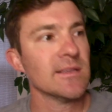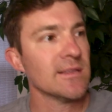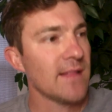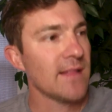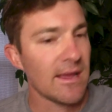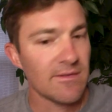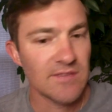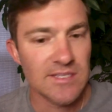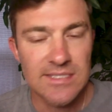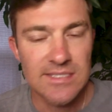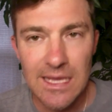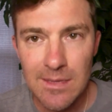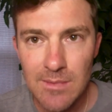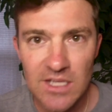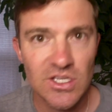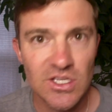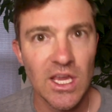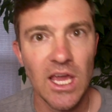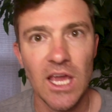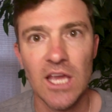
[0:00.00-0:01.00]
they have the same
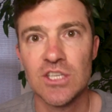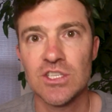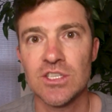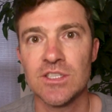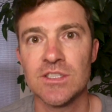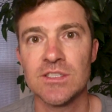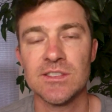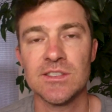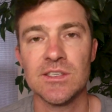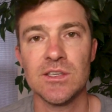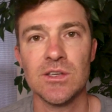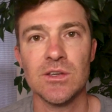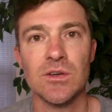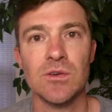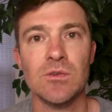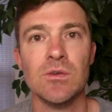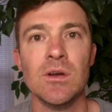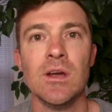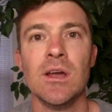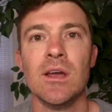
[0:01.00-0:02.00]
education as
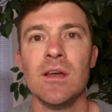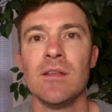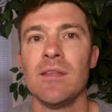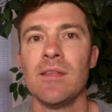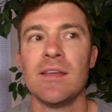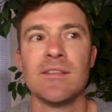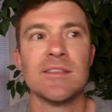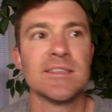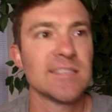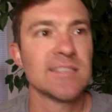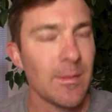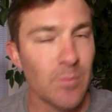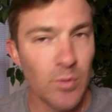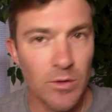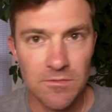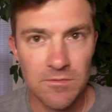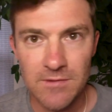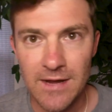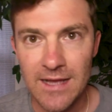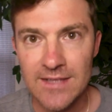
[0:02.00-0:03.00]
you they had the same
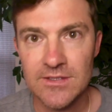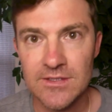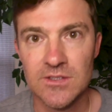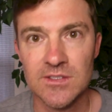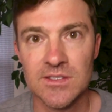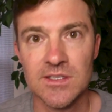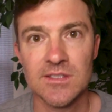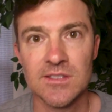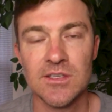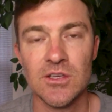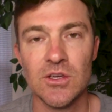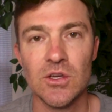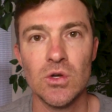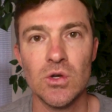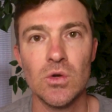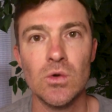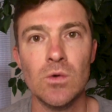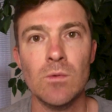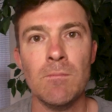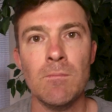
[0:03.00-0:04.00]
professors as
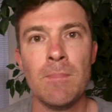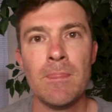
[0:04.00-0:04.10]
you